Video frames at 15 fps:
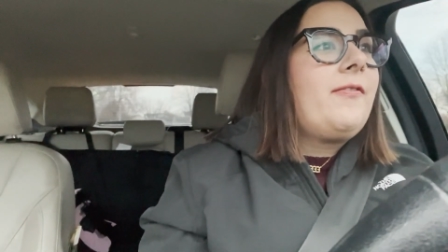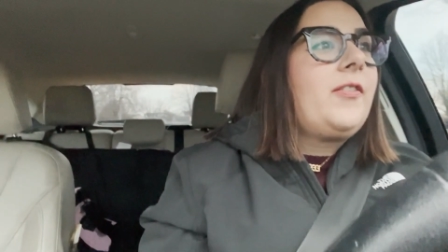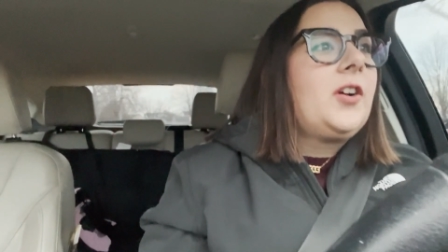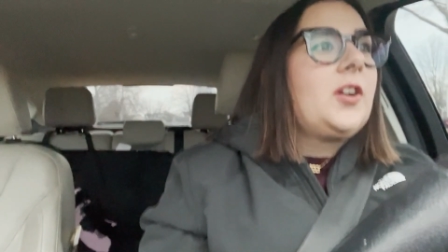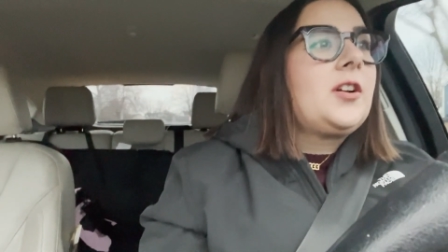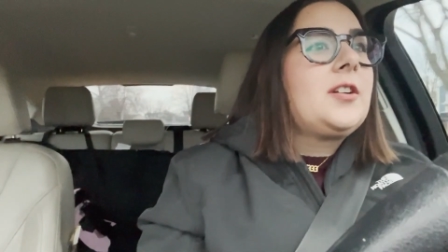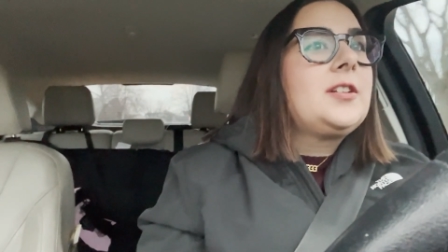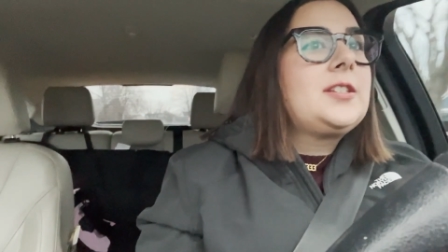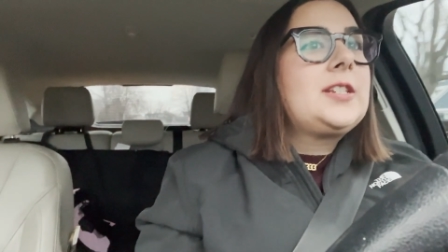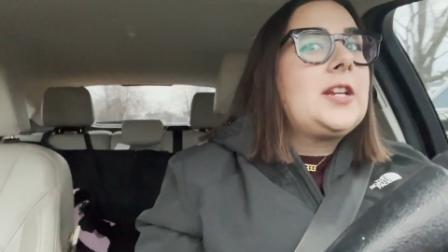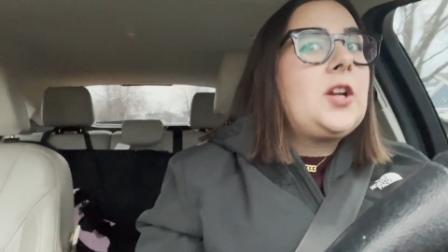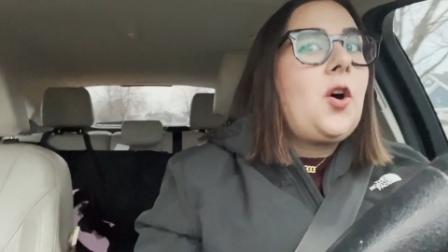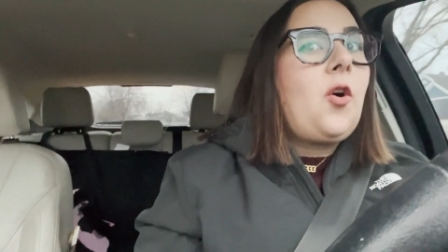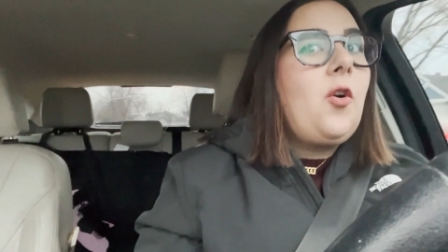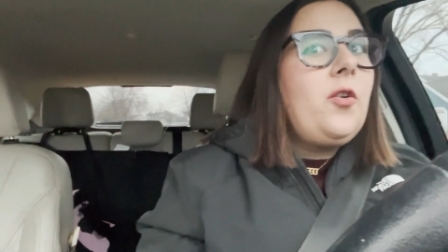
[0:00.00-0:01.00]
first
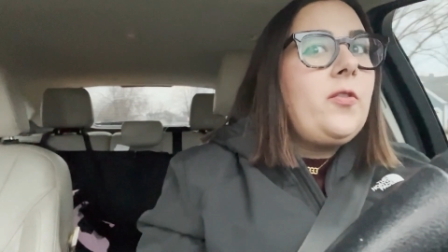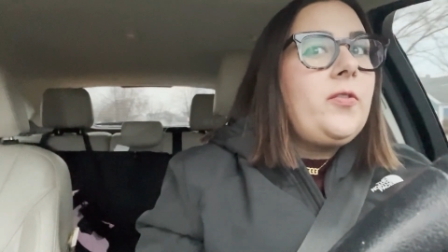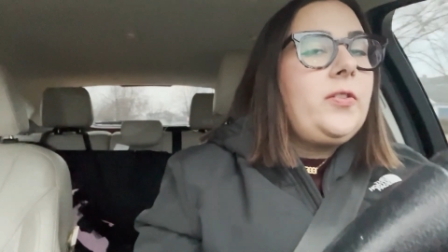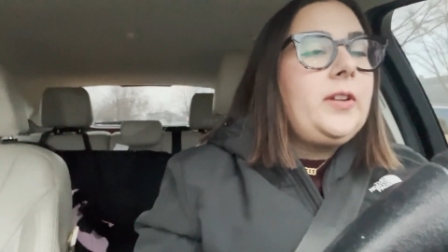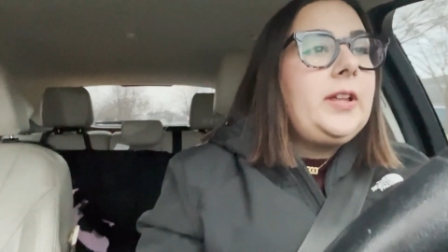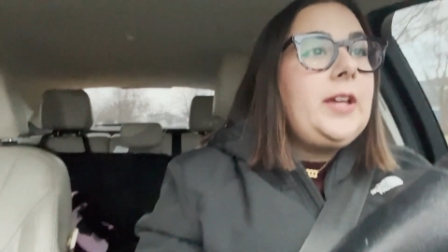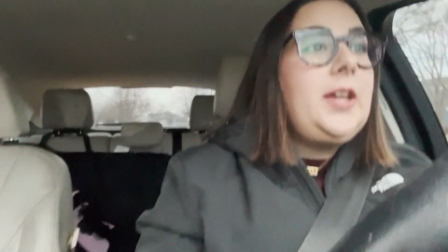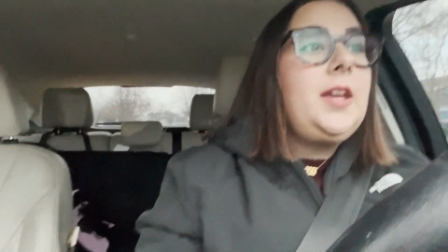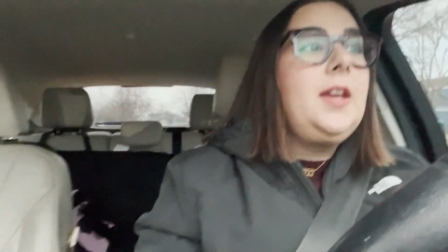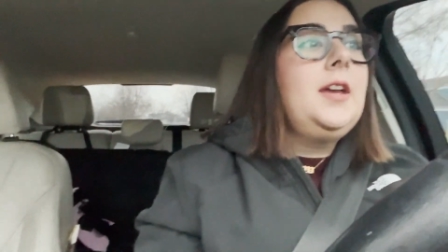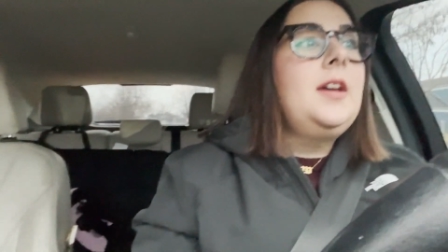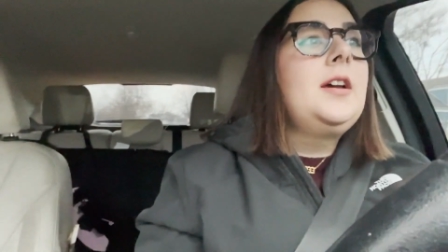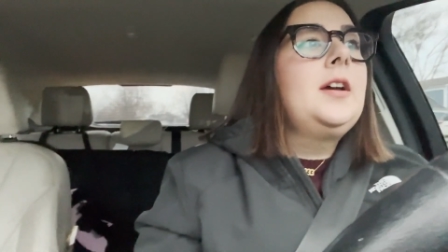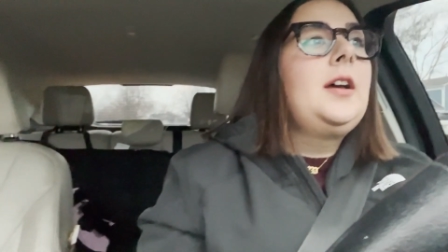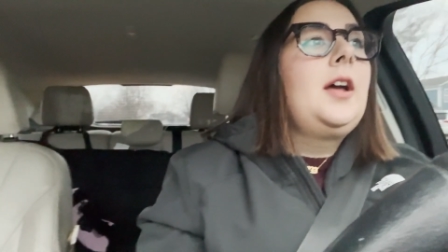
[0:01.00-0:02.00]
and hopefully